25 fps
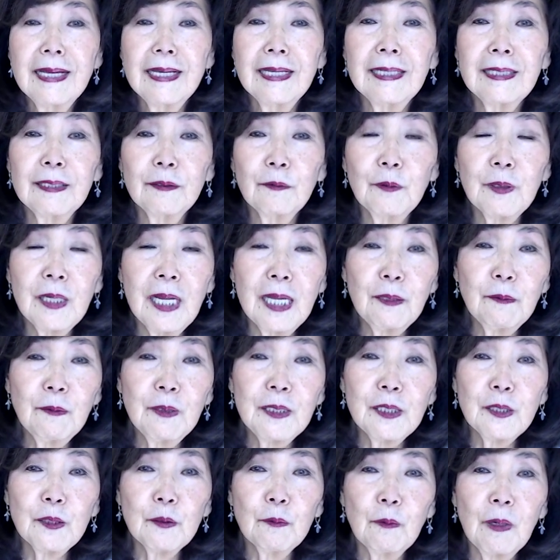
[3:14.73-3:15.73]
And when I
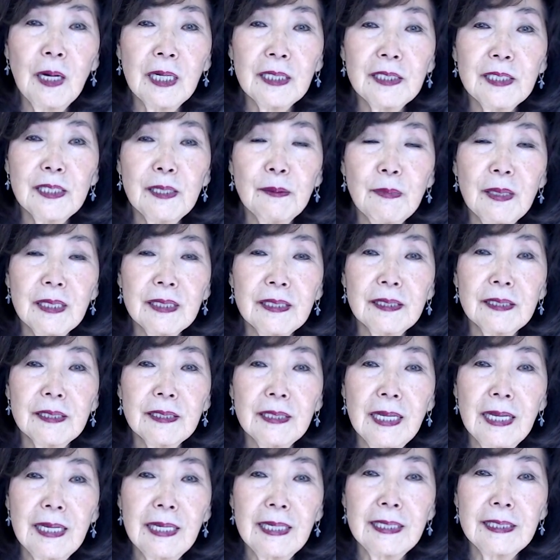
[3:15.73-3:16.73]
went to watch him on
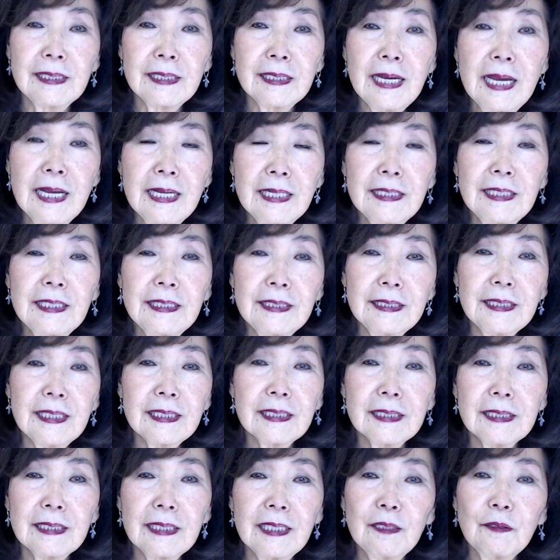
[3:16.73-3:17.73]
stage, he's
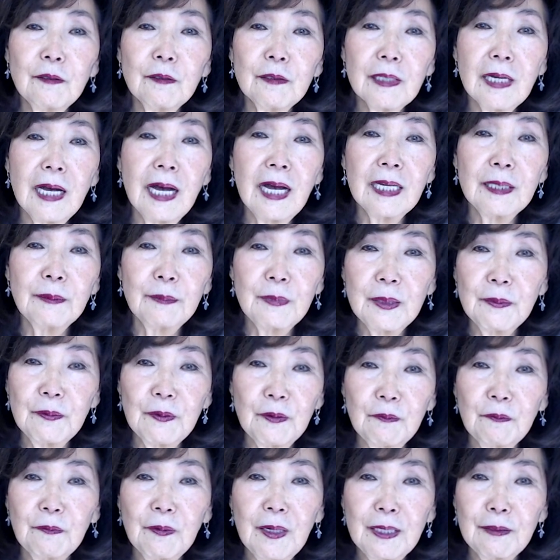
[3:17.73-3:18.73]
this little guy,
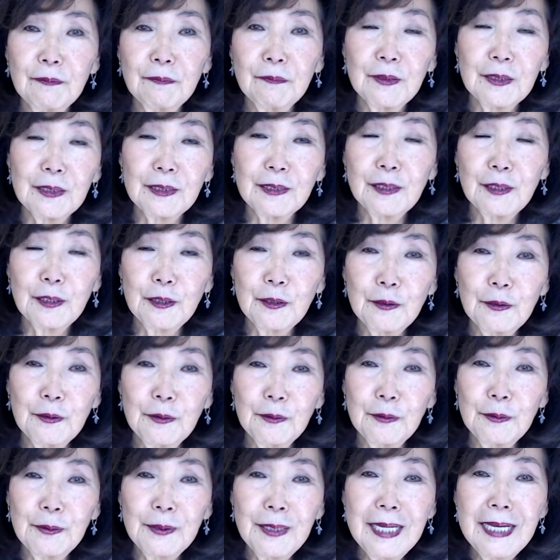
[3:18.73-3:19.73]
maybe
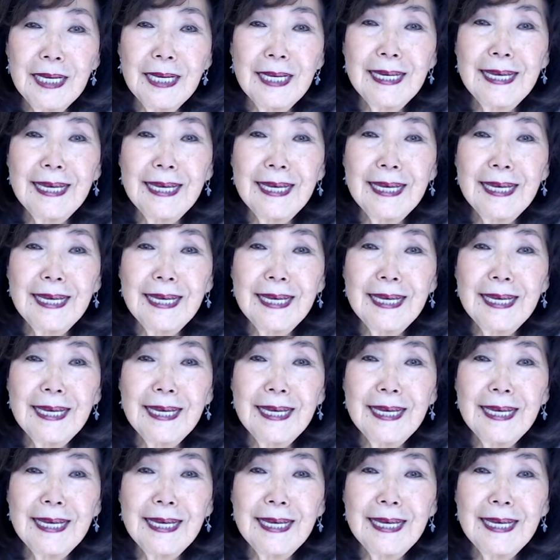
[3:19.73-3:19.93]
5'2",